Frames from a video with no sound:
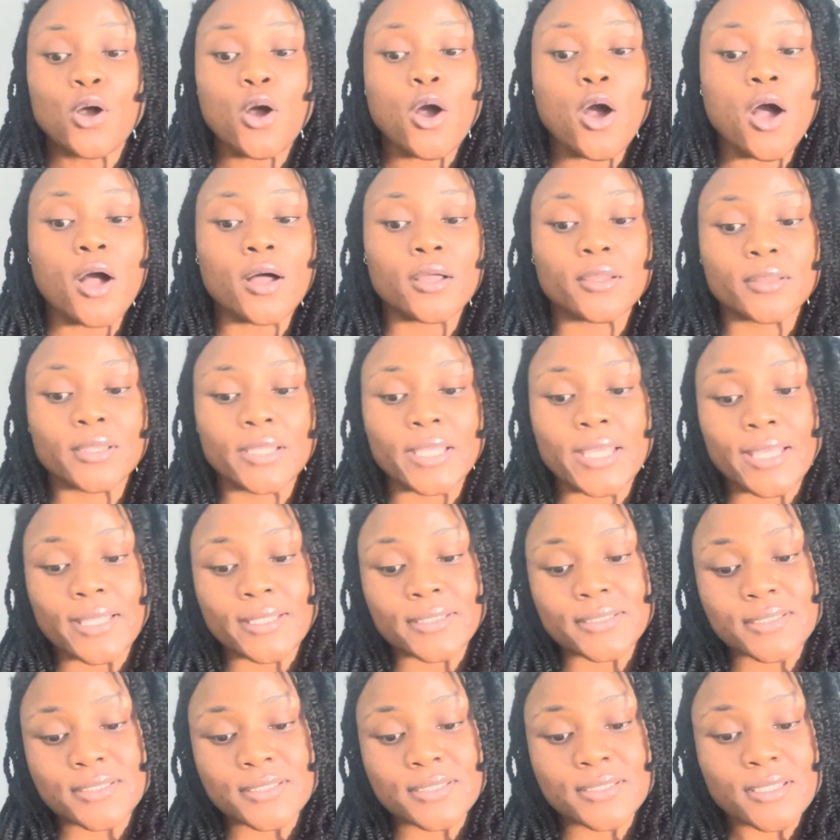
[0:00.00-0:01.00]

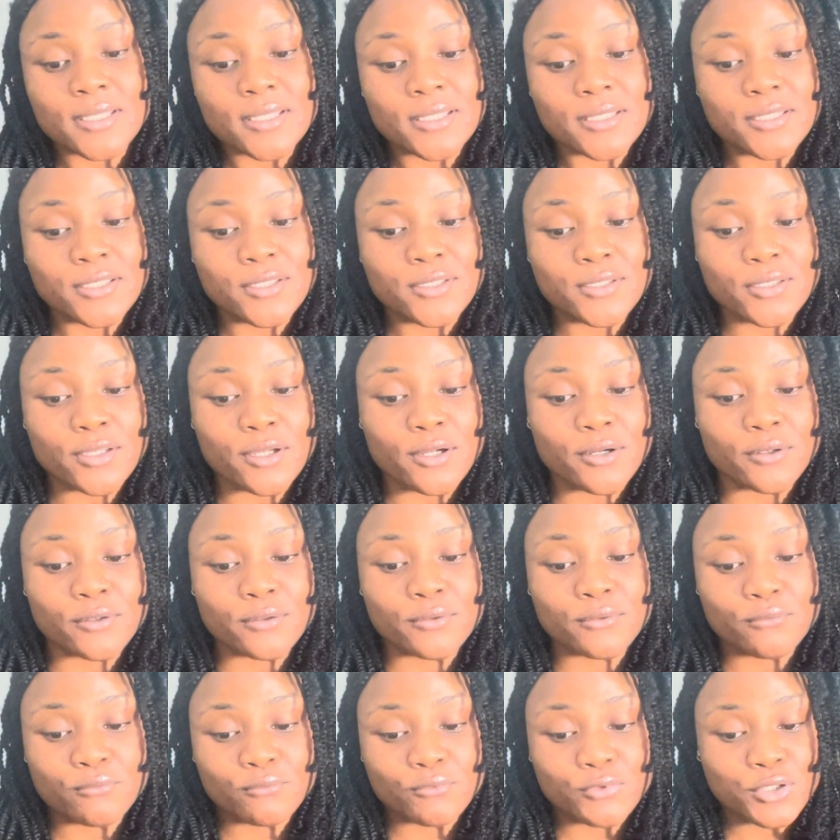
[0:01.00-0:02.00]
unless,
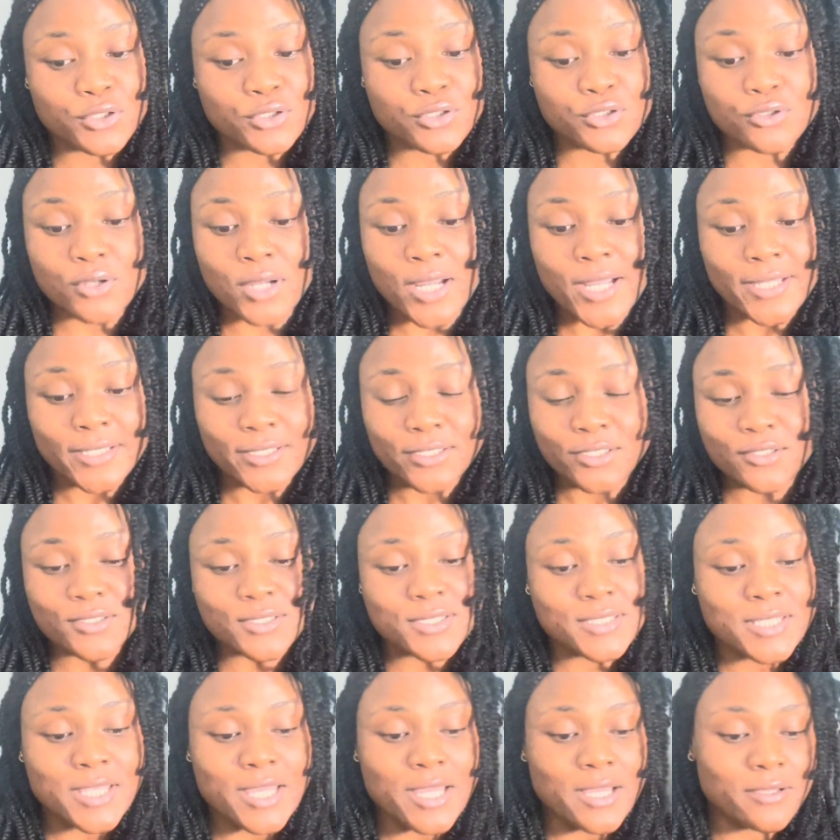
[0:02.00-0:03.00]
you try it
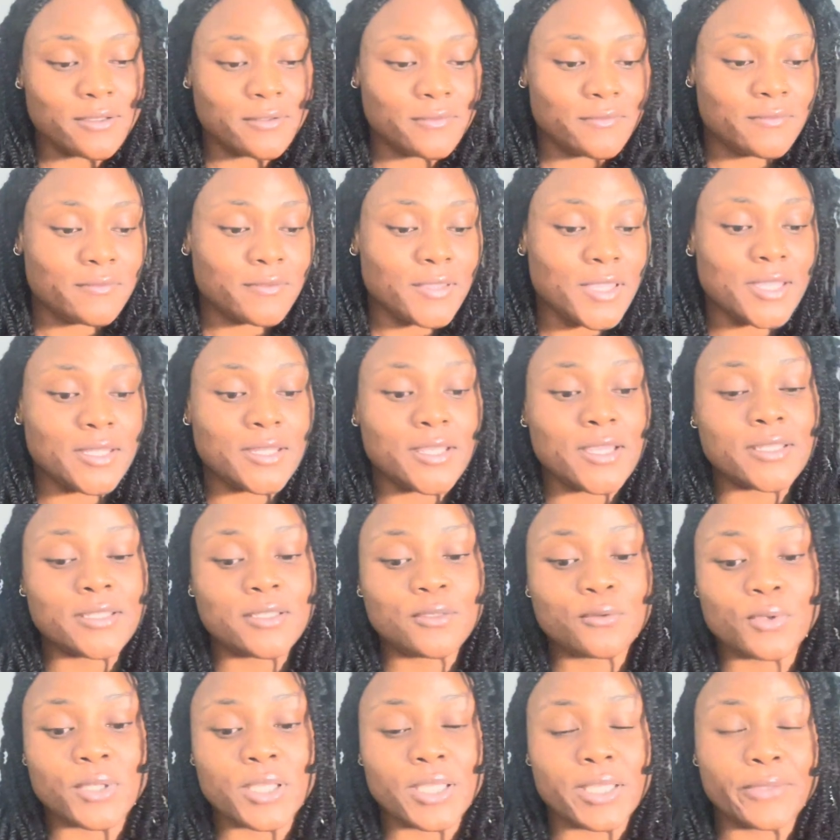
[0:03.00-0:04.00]
yourself. And
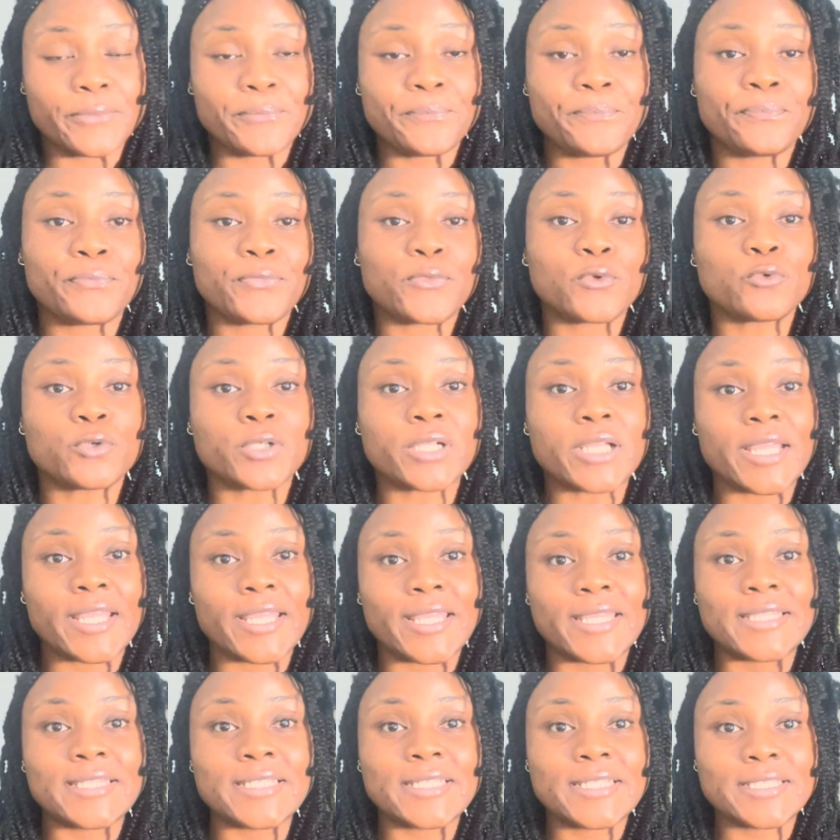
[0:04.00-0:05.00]
anyway, we're
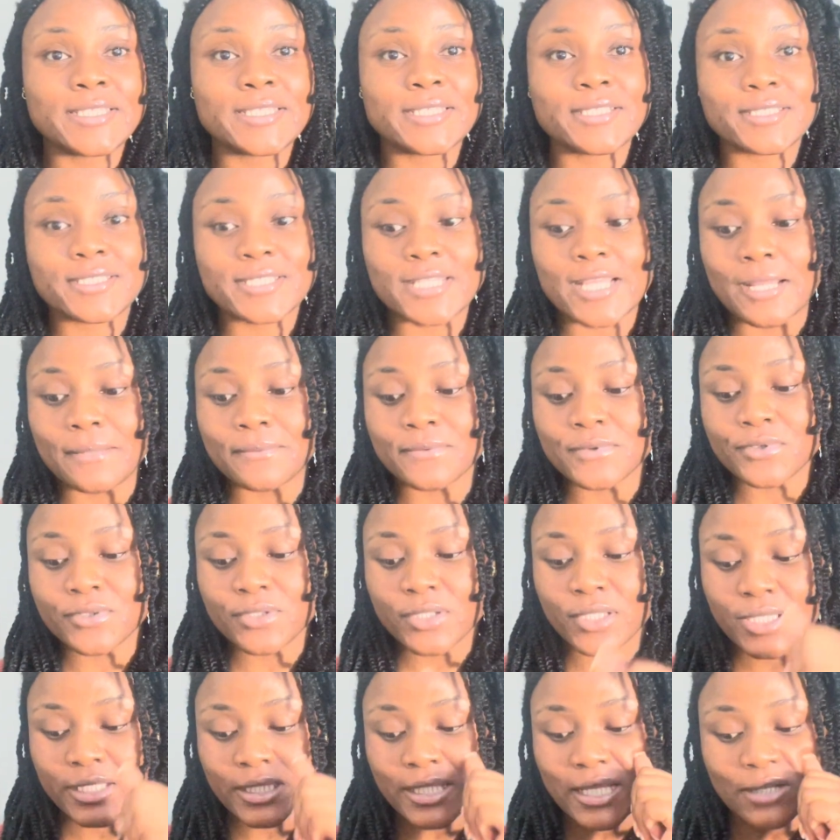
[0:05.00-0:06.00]
ending the chapter
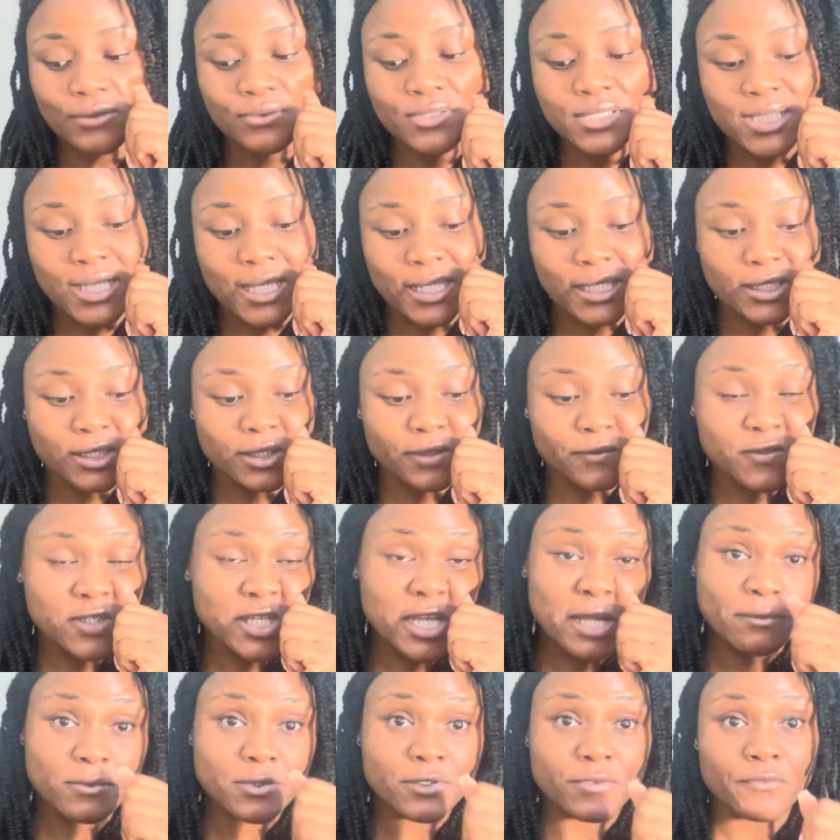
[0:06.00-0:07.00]
there. That was the end of
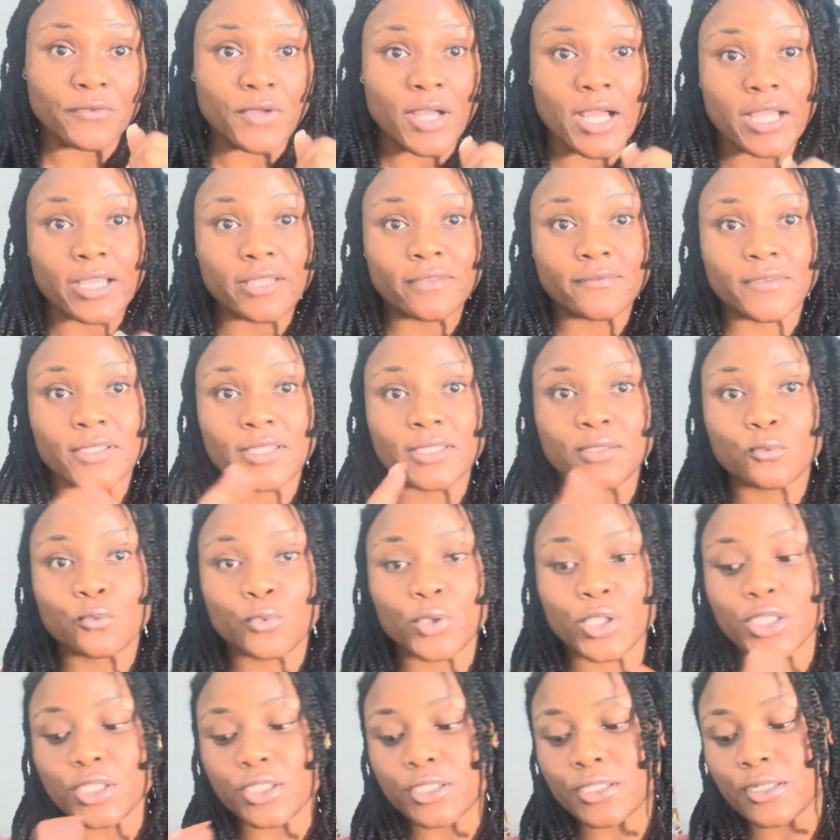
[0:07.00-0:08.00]
chapter 5. And
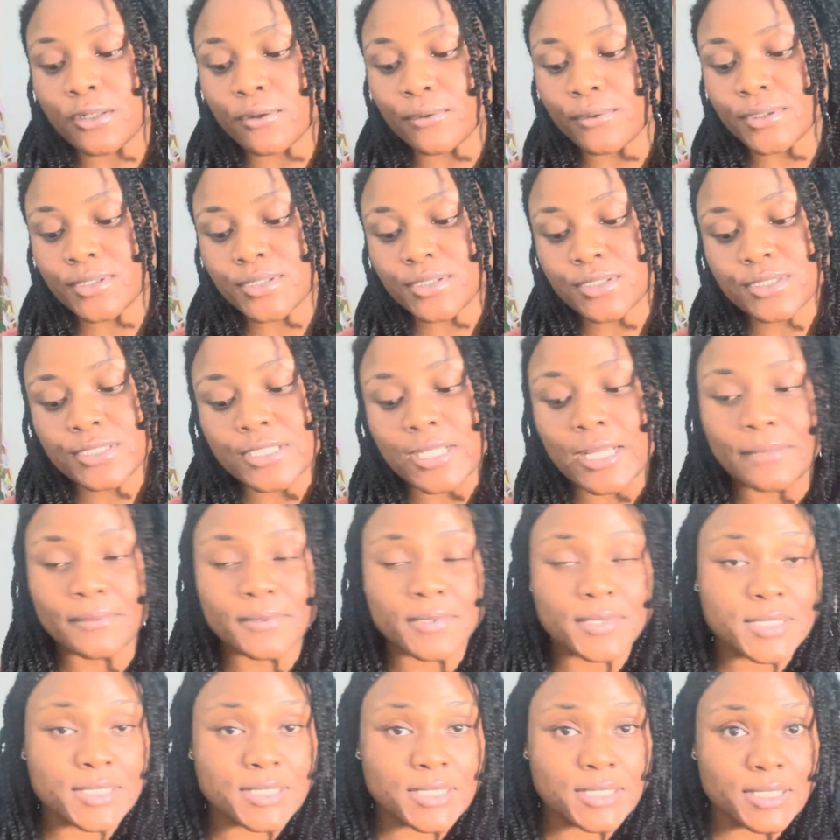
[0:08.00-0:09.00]
we are going to
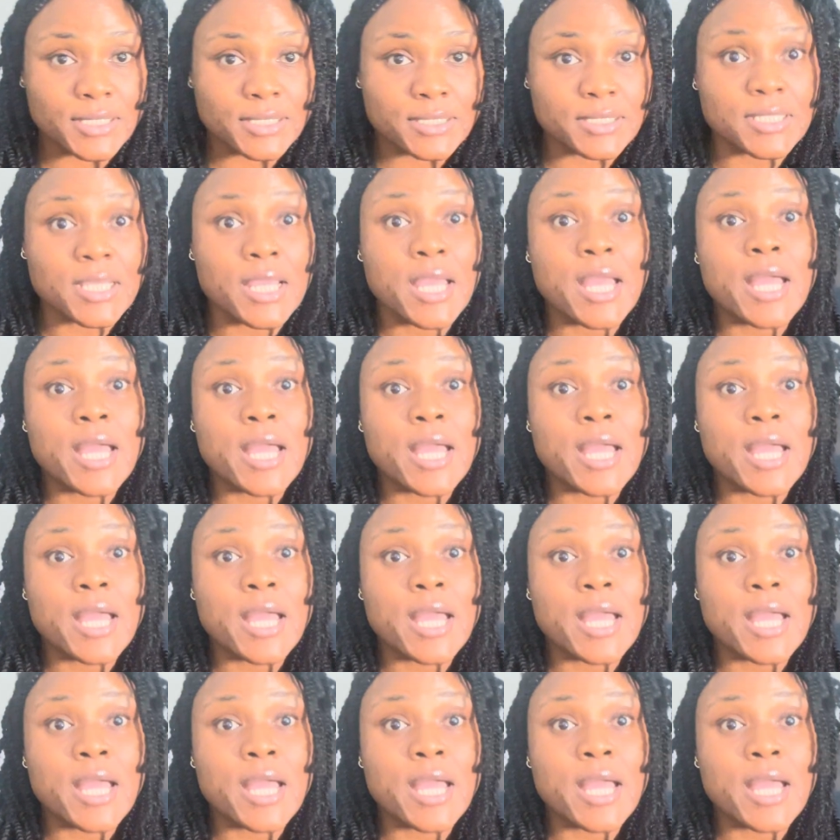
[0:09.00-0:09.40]
chapter 6